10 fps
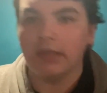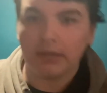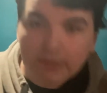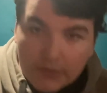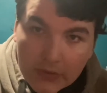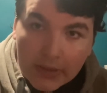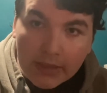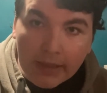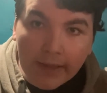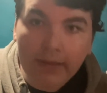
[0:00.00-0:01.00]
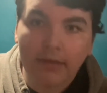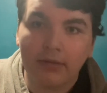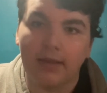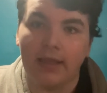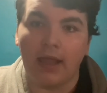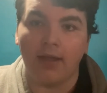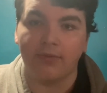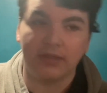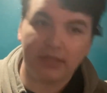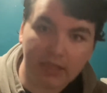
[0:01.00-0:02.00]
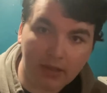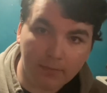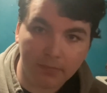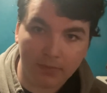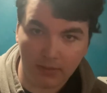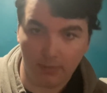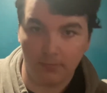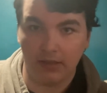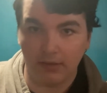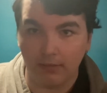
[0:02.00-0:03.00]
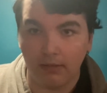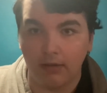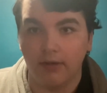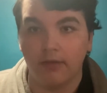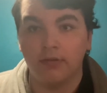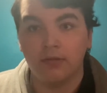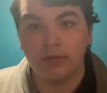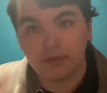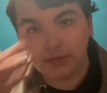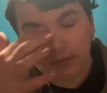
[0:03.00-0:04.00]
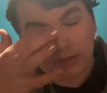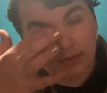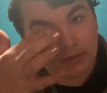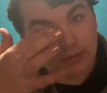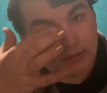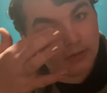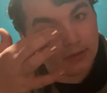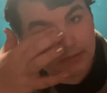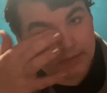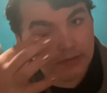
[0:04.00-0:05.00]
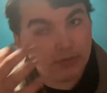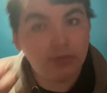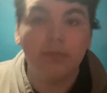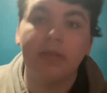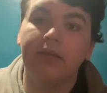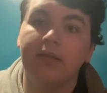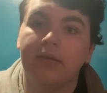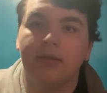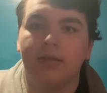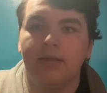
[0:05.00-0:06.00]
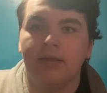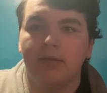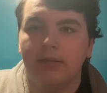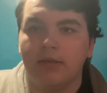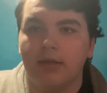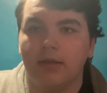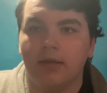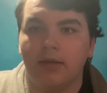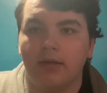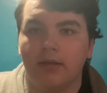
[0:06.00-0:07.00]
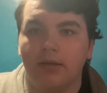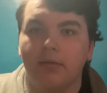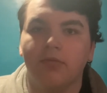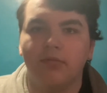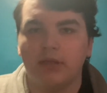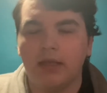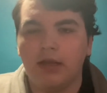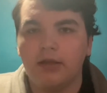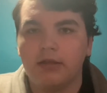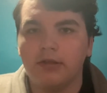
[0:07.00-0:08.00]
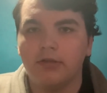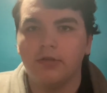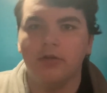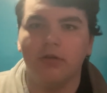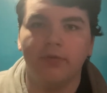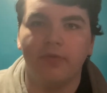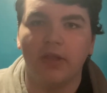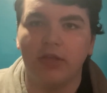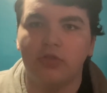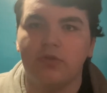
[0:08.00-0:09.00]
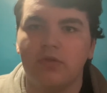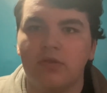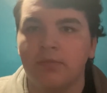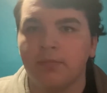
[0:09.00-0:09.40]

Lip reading: So yeah, they have to keep him in there. Excuse me. Get out of here. Notifications.